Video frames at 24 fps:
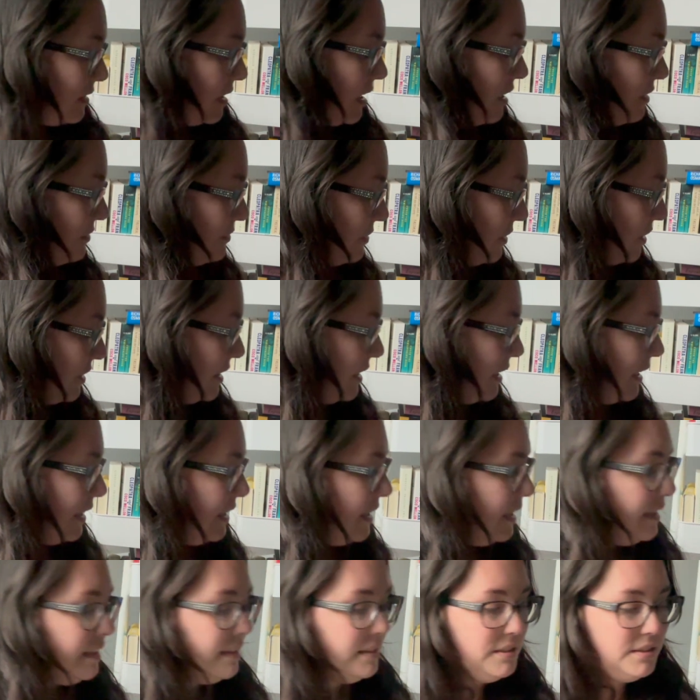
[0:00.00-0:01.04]
how far did I
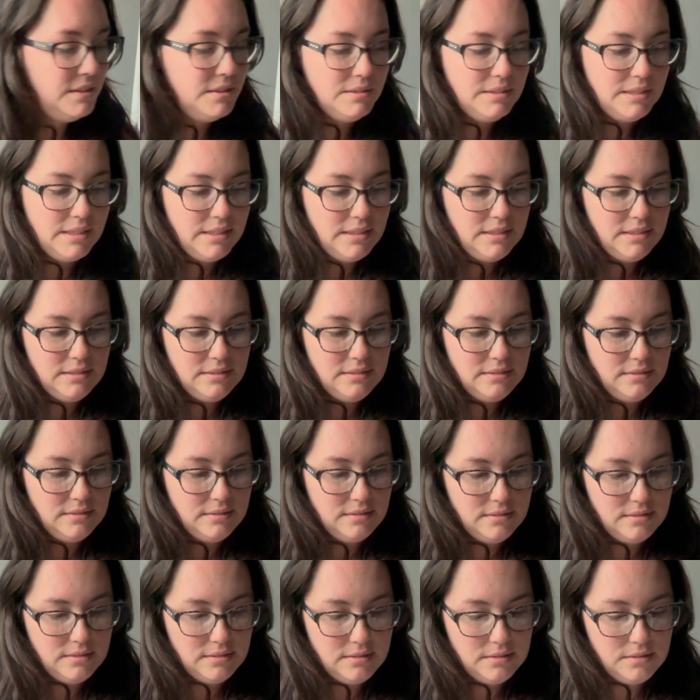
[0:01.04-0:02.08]
get into it?
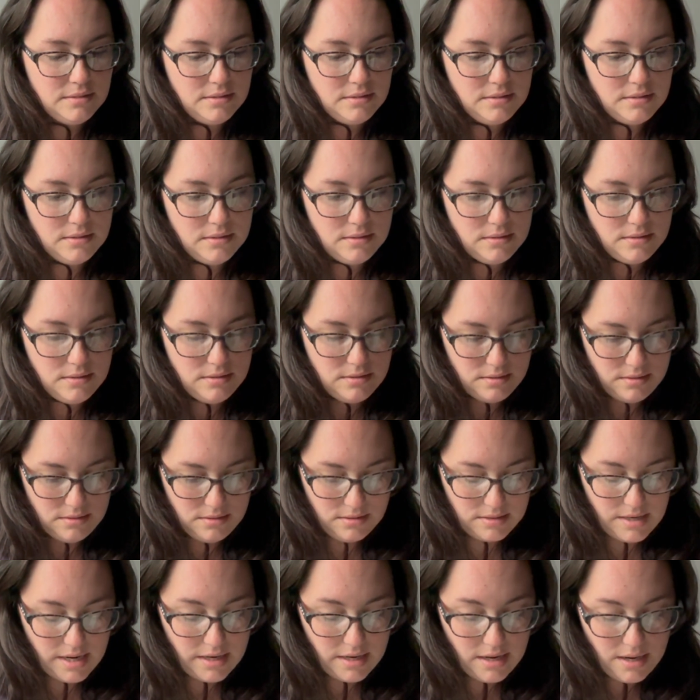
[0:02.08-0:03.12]

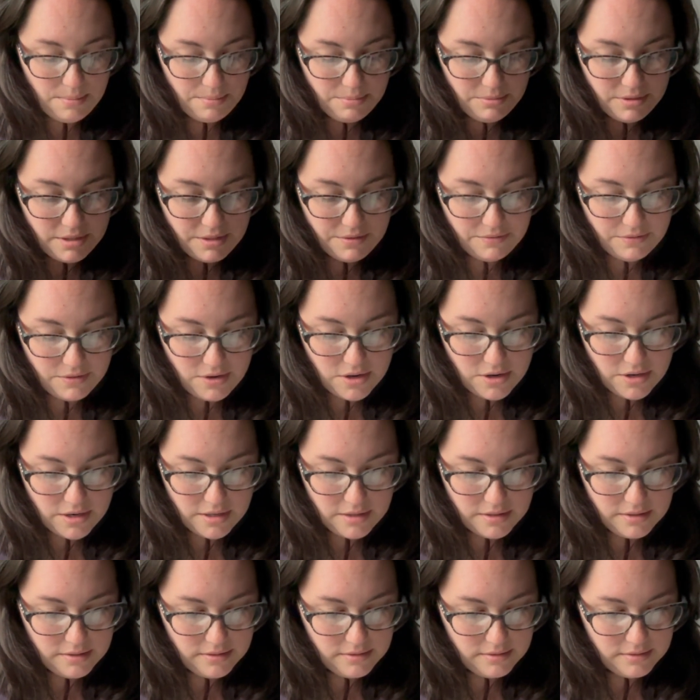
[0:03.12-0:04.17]
I got pretty far.